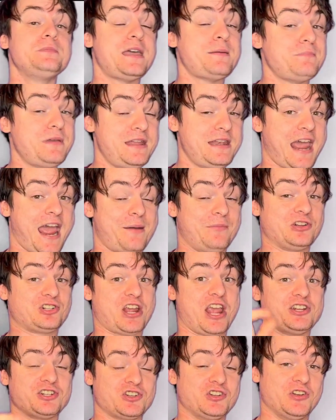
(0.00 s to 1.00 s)
they mean how much
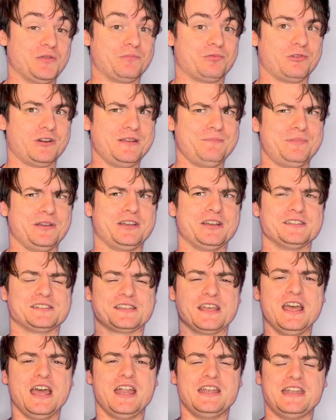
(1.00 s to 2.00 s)
ancient debris,
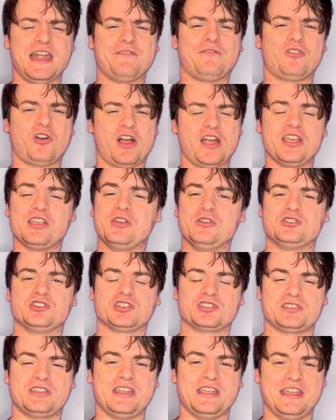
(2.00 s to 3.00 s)
because netherite, you
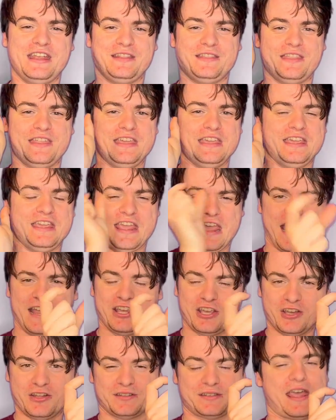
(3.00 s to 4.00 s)
just need the
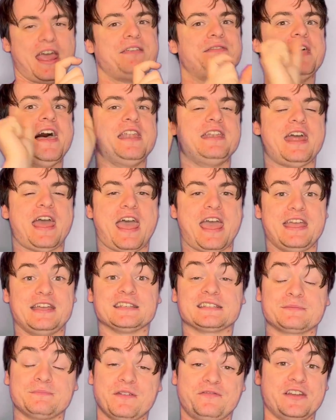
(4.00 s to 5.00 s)
ingot and then a
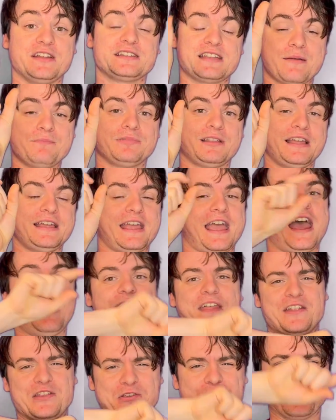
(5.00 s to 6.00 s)
smithing template, and
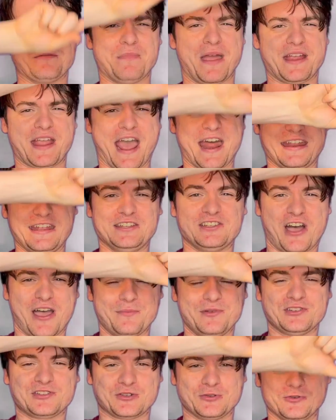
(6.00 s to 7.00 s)
then you can make any
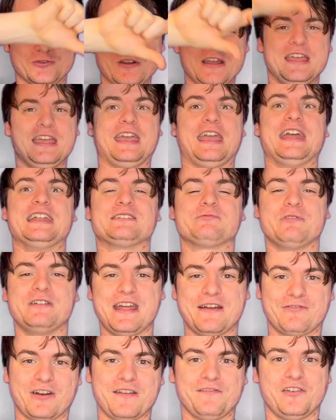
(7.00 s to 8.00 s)
diamond tool into a
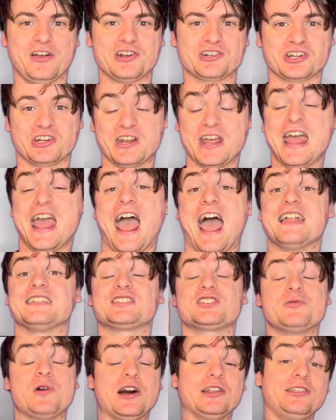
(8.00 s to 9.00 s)
netherite version. And
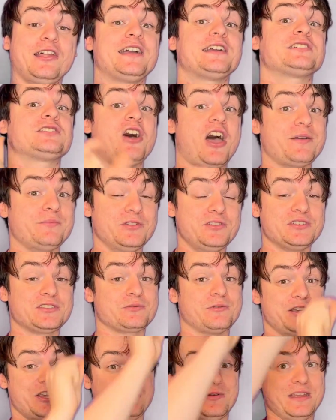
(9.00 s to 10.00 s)
so unlike diamonds,
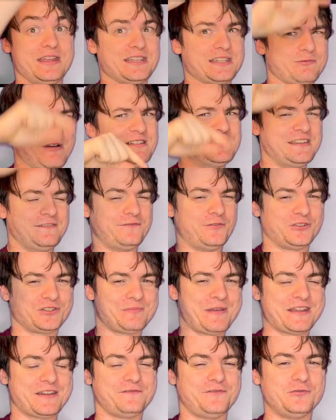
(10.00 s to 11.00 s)
where you need 24 to
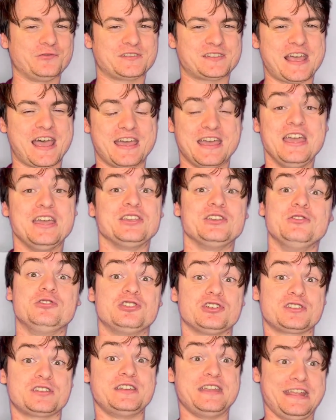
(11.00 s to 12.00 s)
make a full set, you
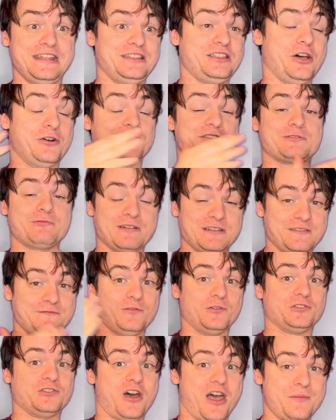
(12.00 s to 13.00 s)
just need those
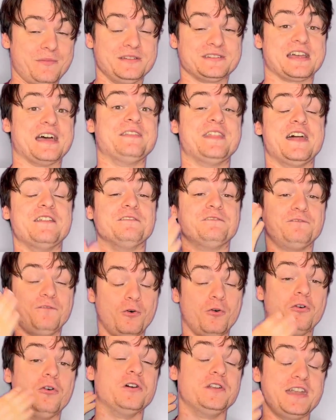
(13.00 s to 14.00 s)
24 diamonds and then
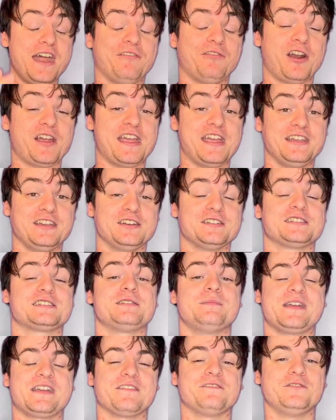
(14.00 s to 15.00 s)
4 netherite ingots to
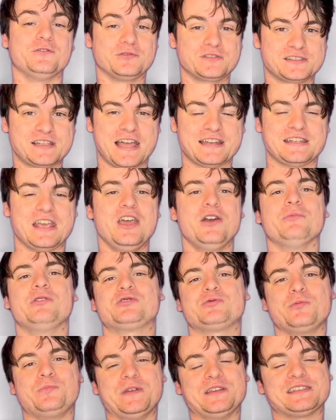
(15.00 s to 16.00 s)
make a full set,
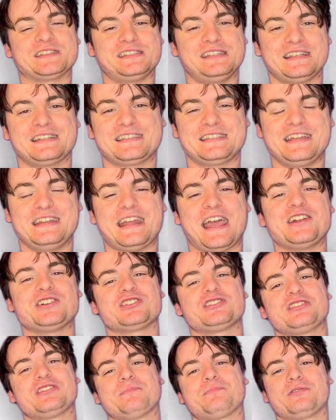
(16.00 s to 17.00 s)
which would be 16
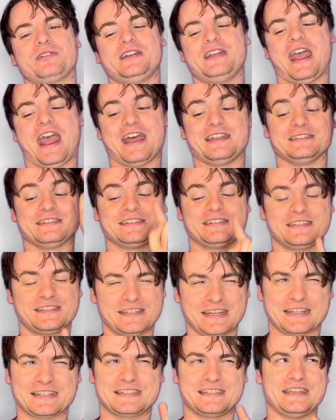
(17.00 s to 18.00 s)
ancient debris and
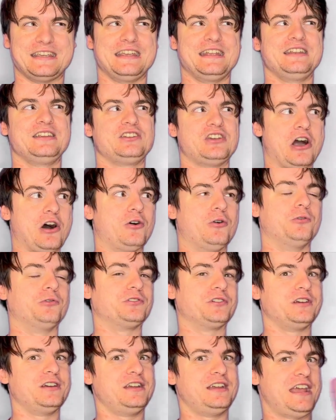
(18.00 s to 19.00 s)
16 gold,
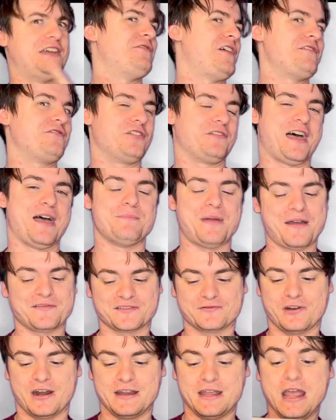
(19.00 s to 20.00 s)
if I've got that
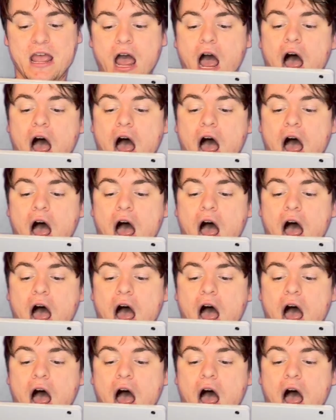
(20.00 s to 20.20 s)
maths right,